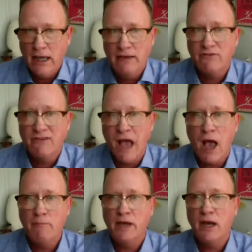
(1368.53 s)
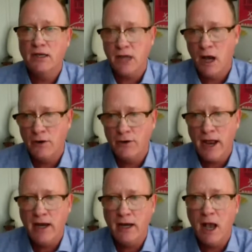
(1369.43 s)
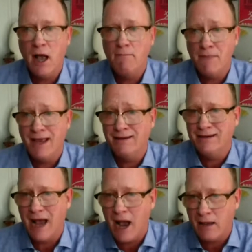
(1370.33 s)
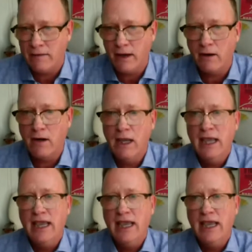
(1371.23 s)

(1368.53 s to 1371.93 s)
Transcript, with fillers: is not because 180 odd men died there.